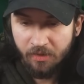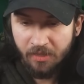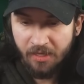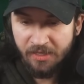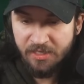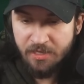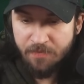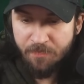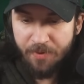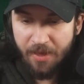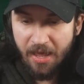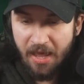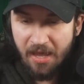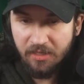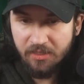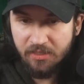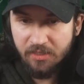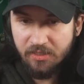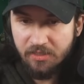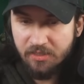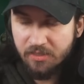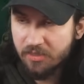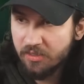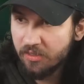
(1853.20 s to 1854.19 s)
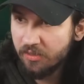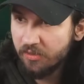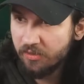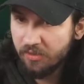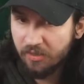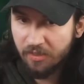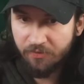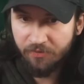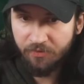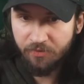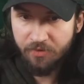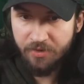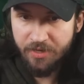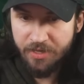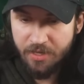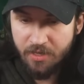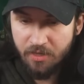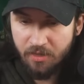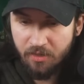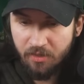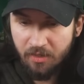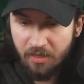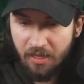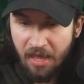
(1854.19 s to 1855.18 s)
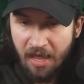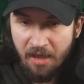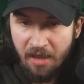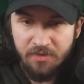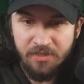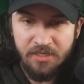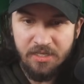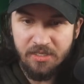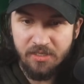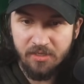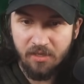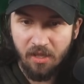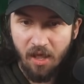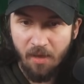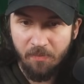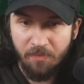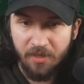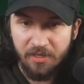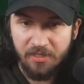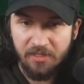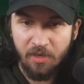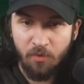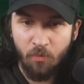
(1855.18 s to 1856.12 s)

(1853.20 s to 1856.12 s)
Is he back to delivery? How does he stop this?